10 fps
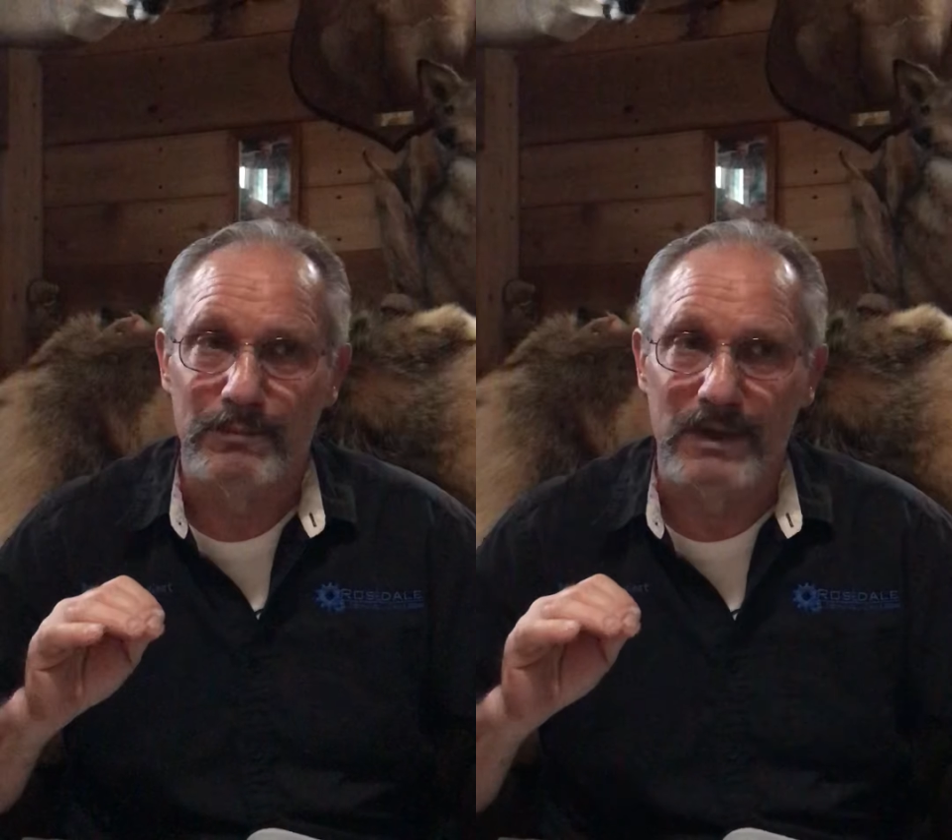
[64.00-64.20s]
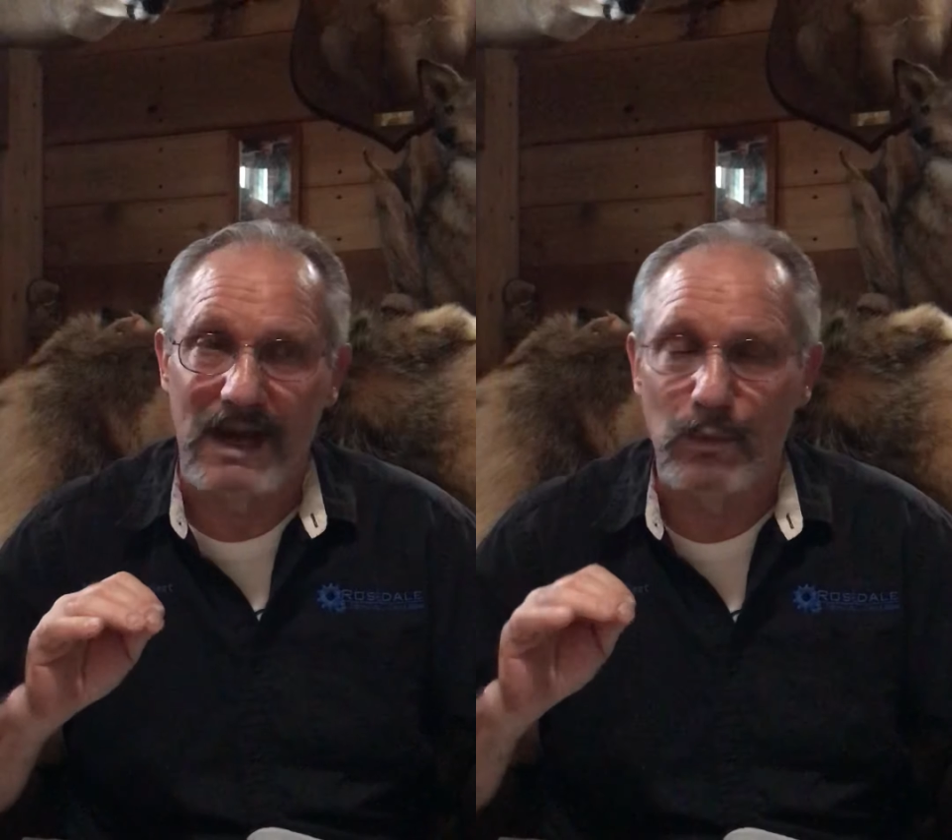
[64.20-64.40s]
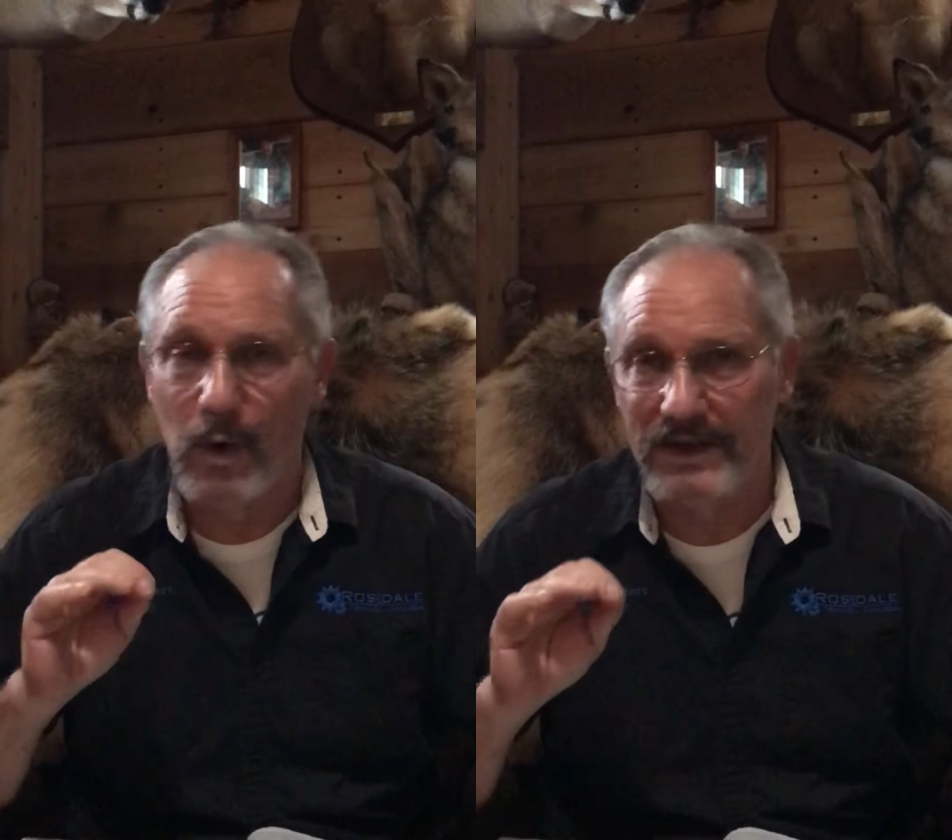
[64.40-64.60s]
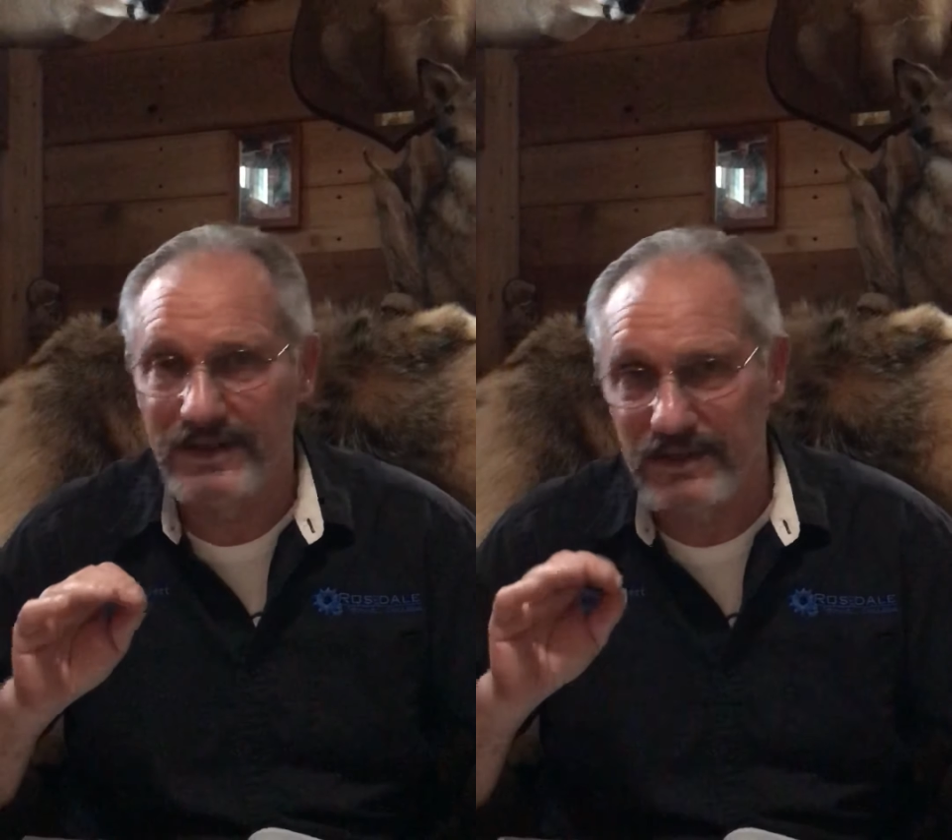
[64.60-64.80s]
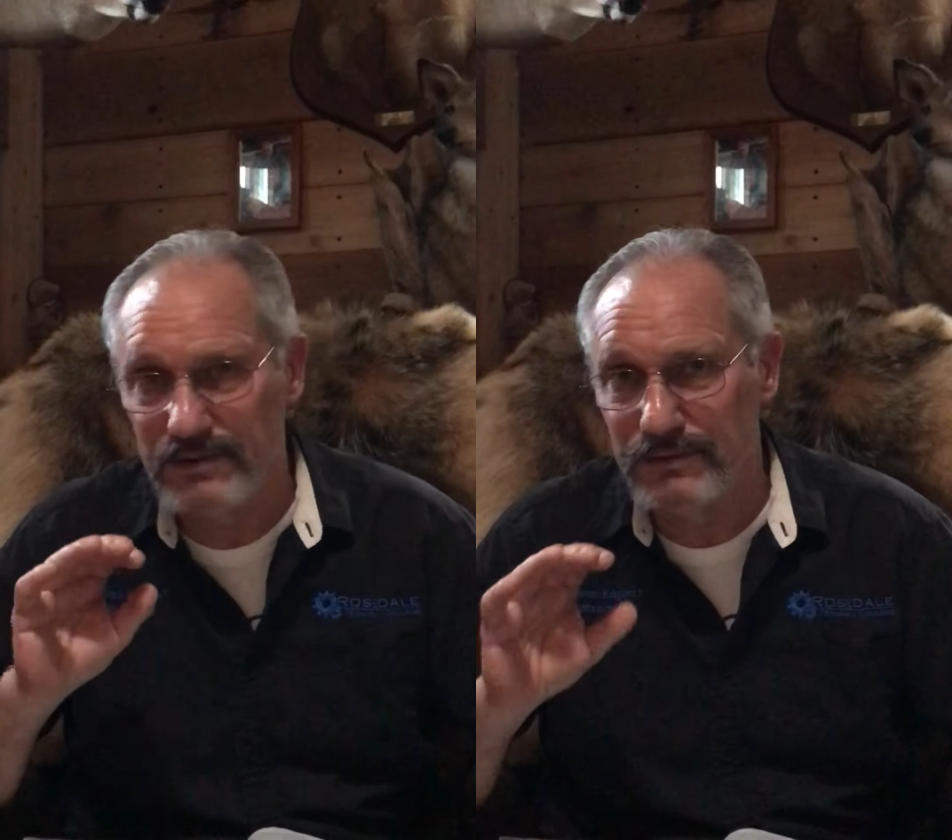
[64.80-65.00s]
But I
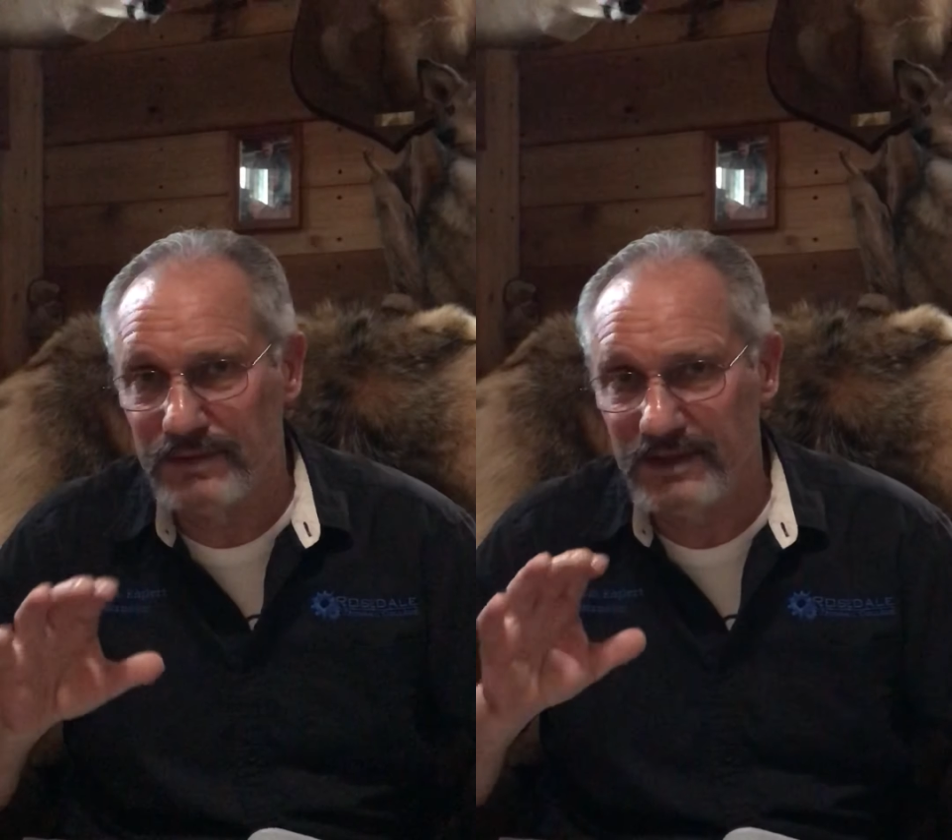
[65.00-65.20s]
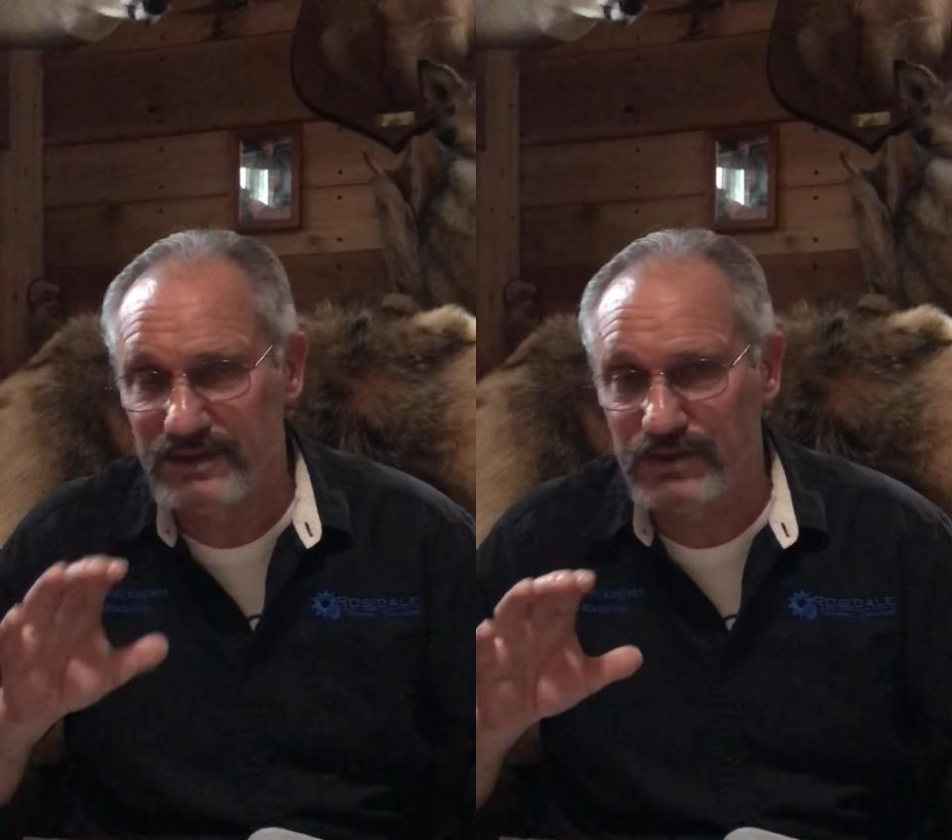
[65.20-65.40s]
wanted to do this